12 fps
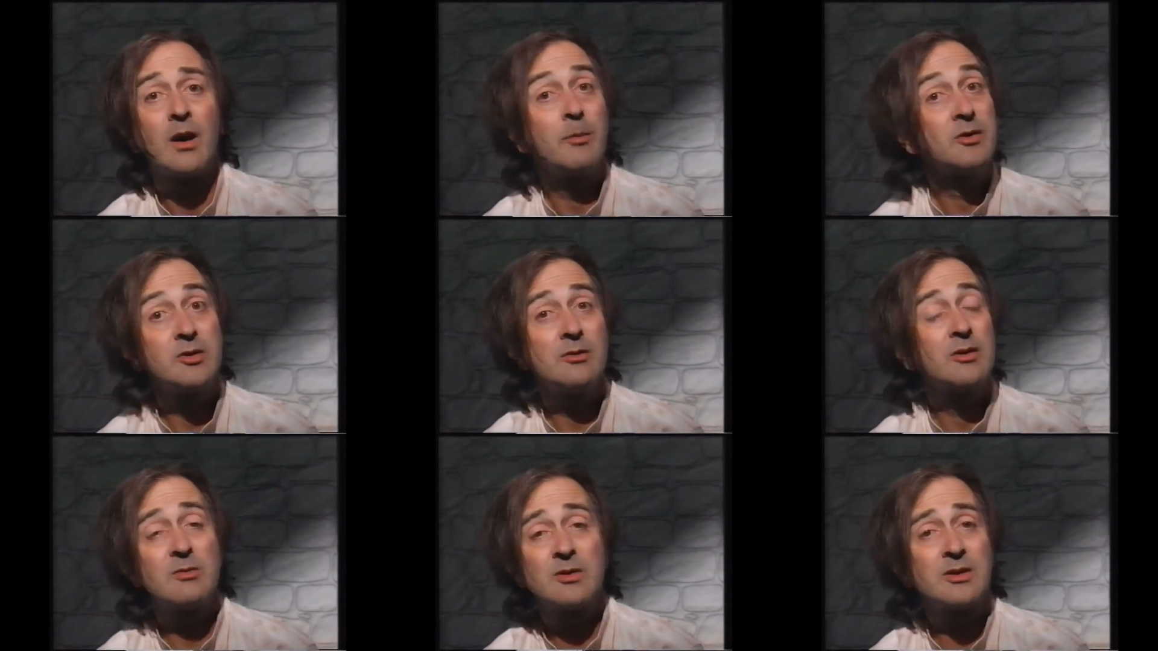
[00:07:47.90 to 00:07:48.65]
I mean,
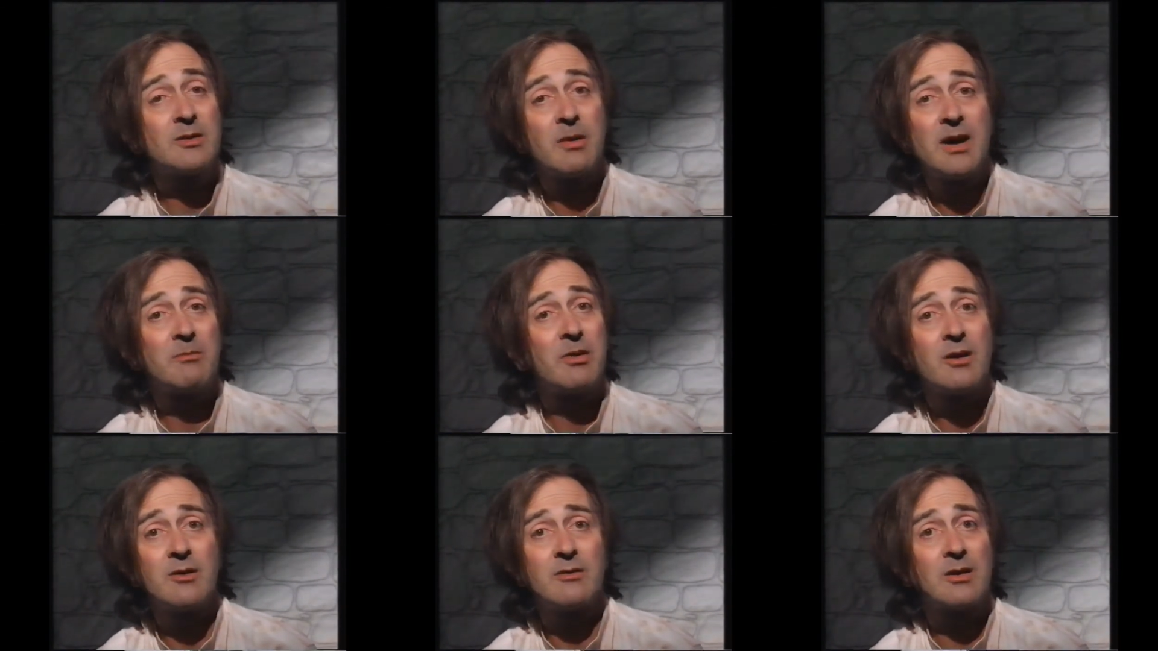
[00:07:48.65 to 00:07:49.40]
Judas wasn't a bad
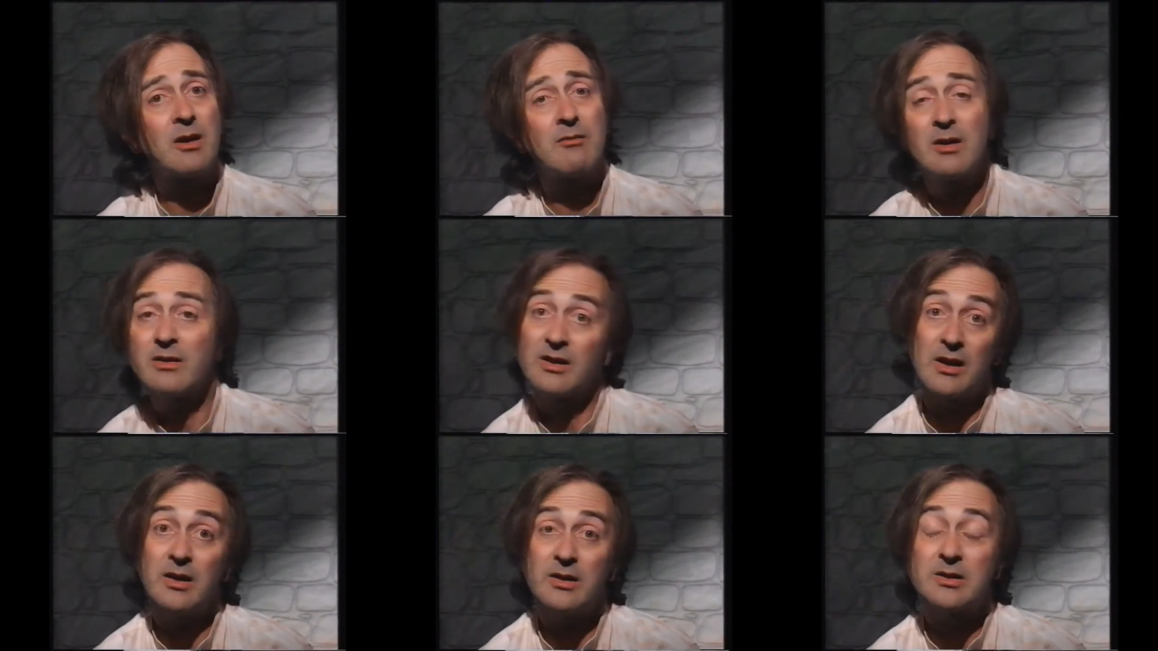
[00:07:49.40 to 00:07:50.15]
bloke. I rather
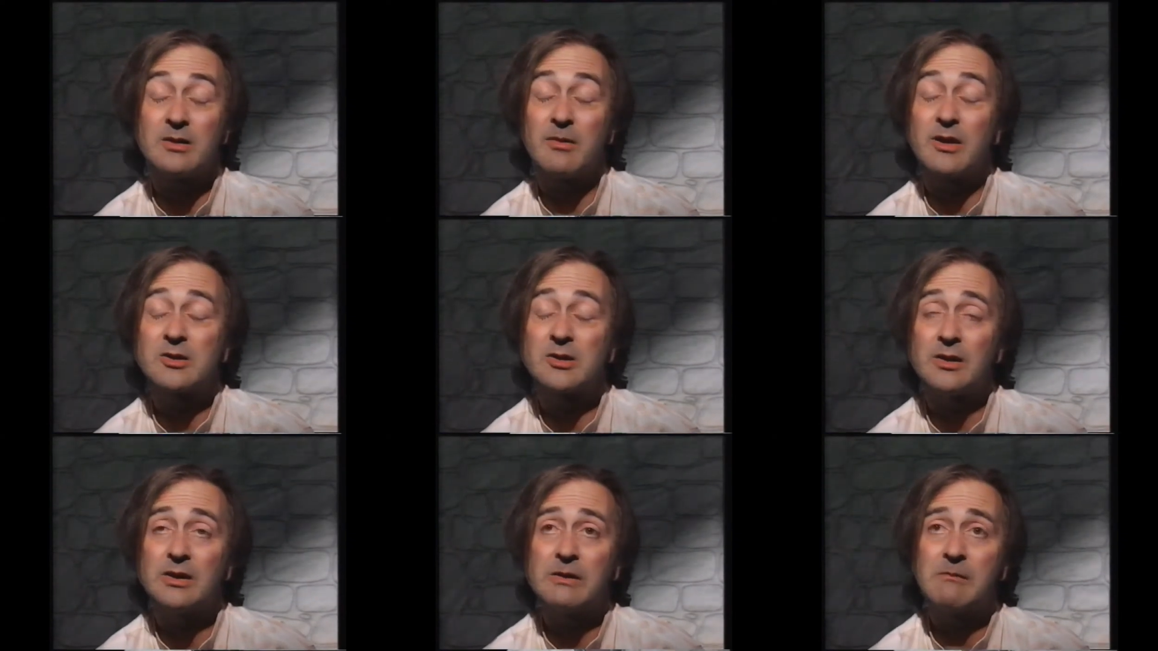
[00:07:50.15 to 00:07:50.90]
liked him,
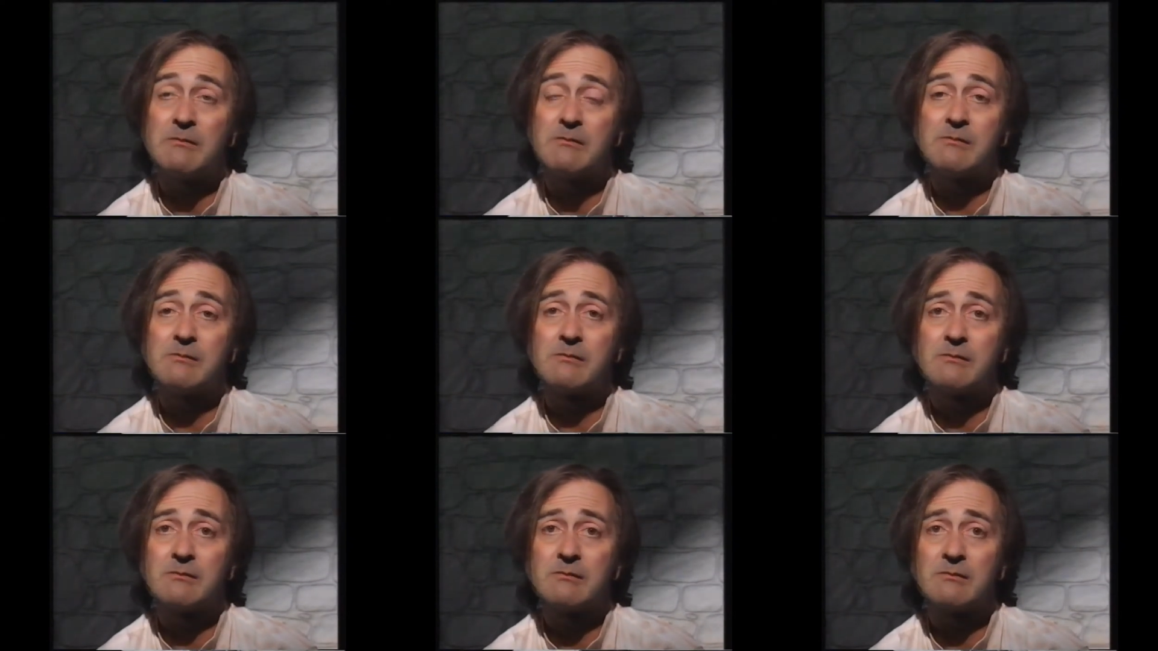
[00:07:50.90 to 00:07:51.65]
actually.
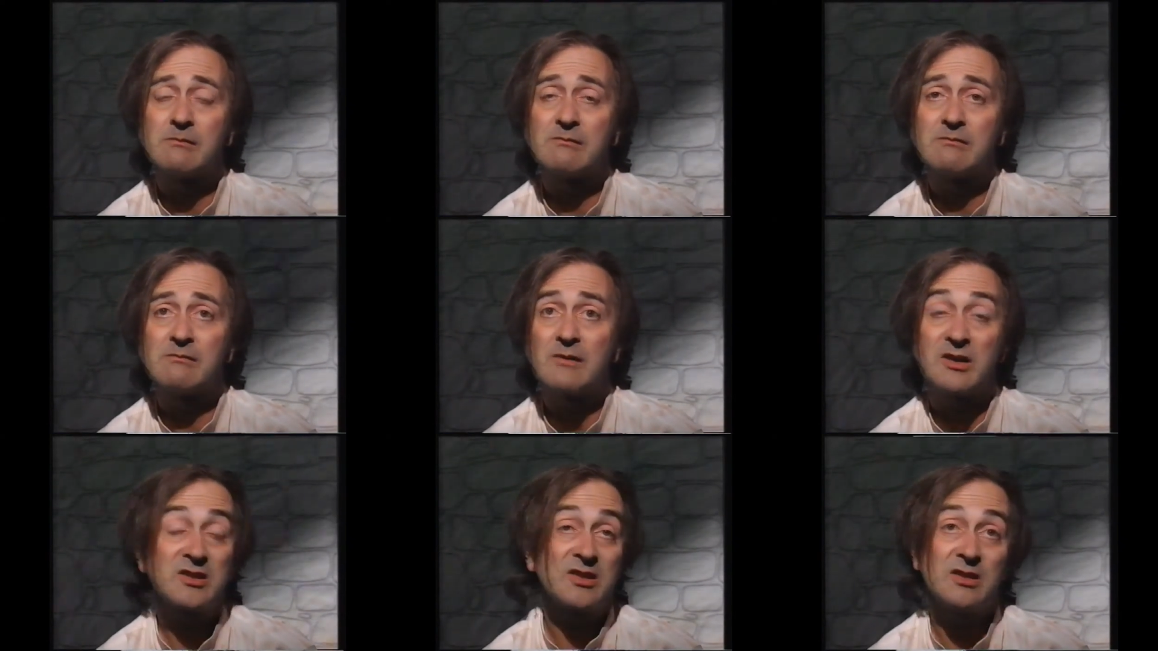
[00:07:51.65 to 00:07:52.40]

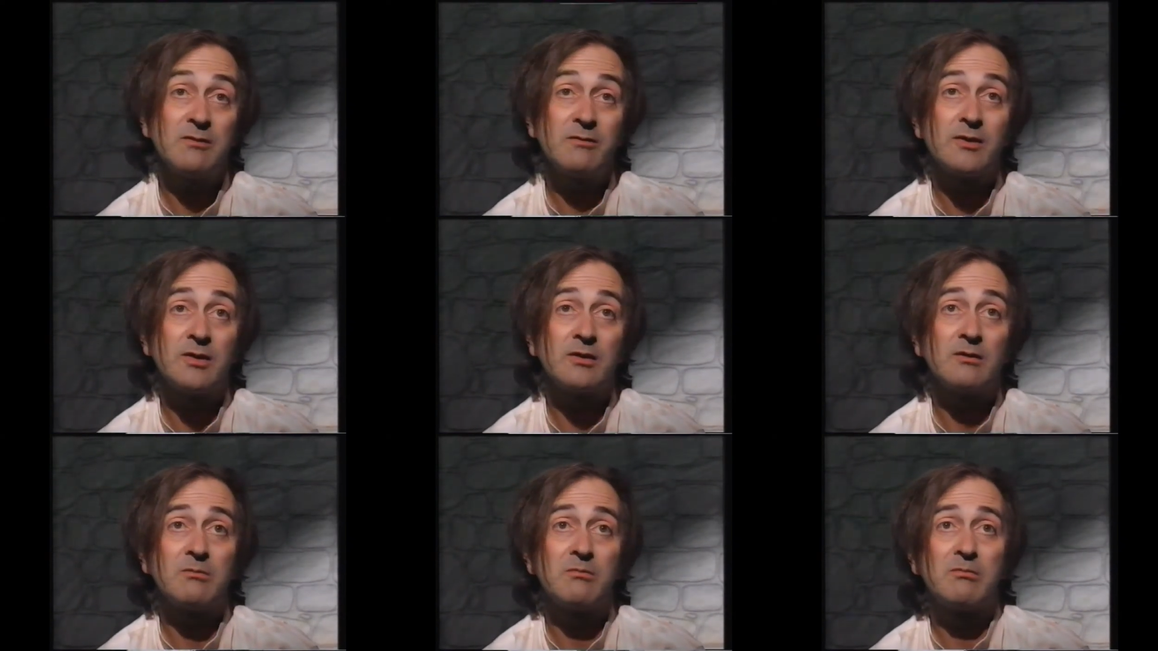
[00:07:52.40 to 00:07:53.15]
I still
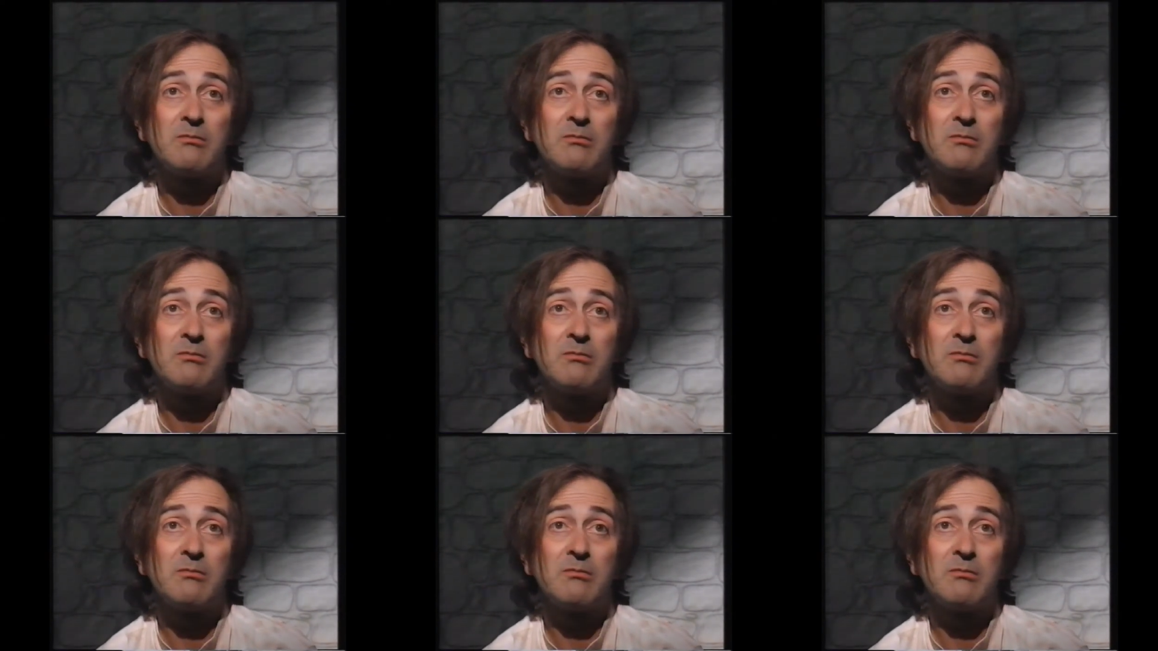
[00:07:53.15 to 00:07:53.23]
feel